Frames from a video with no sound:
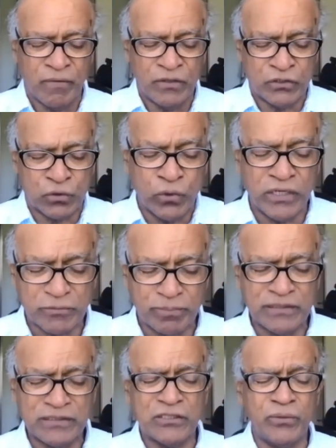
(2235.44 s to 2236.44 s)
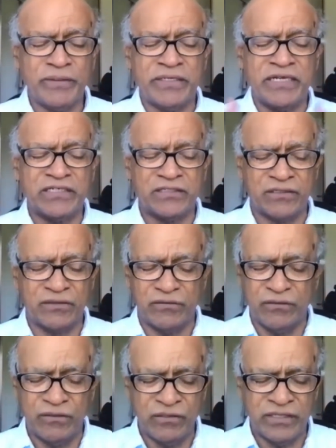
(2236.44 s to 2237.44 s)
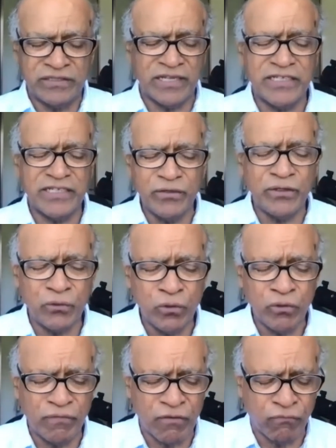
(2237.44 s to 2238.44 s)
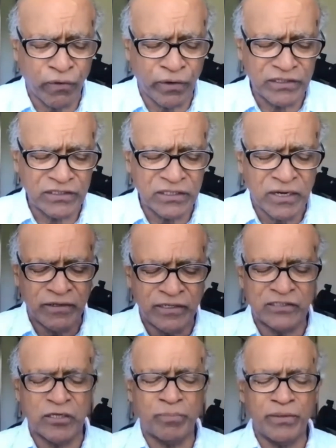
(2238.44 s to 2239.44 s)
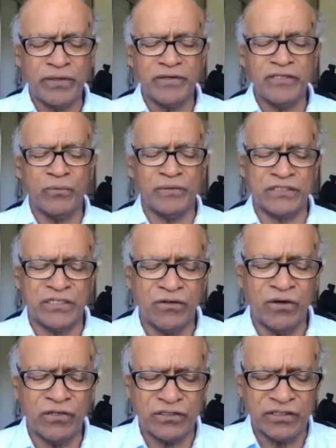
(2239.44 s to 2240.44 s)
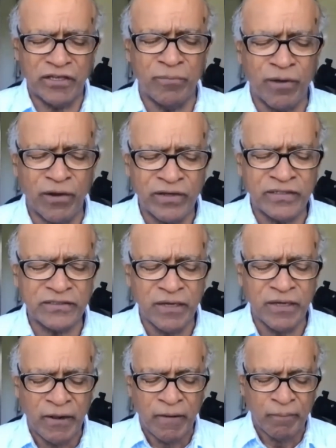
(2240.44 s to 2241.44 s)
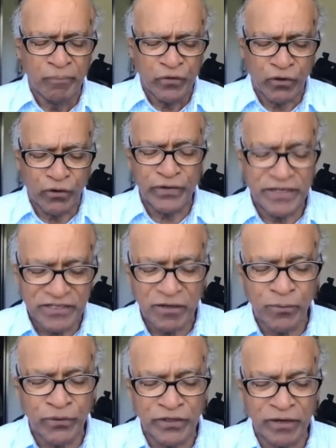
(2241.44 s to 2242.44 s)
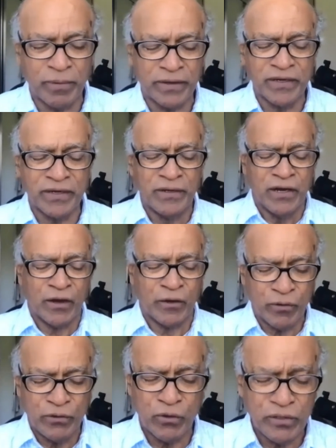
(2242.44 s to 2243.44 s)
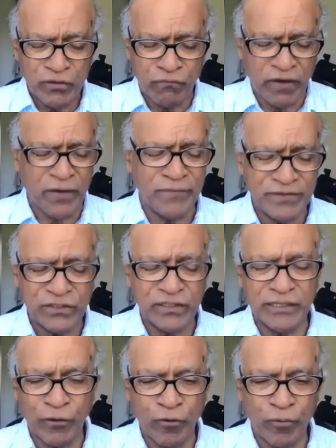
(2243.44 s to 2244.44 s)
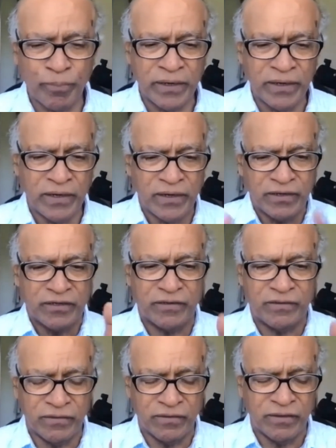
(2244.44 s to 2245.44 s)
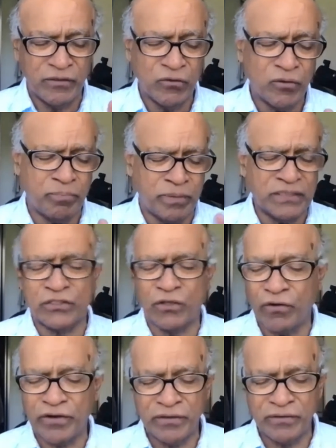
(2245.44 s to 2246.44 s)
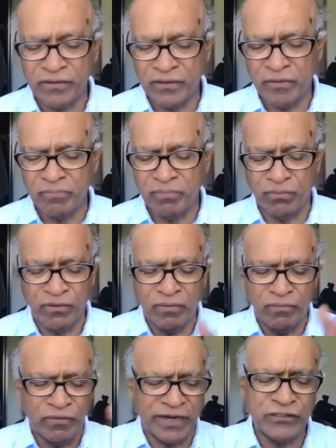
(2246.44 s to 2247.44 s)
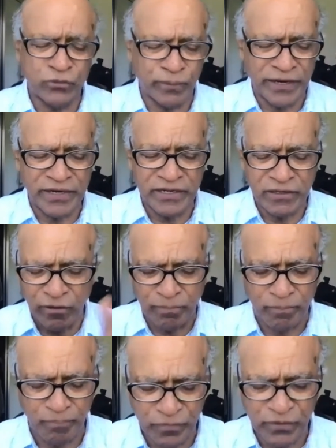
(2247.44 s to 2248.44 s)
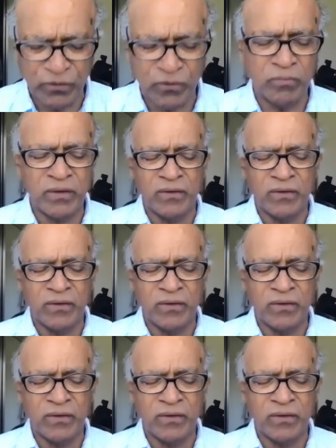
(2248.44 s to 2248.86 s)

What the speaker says: too expensive. It takes, there's nothing you can do if the forests disappear in the Western Ghats or the Himalayas. You can't do anything about it. But, you know, in 5 years, you can develop a, you know, pest tolerant rice variety, or, you know,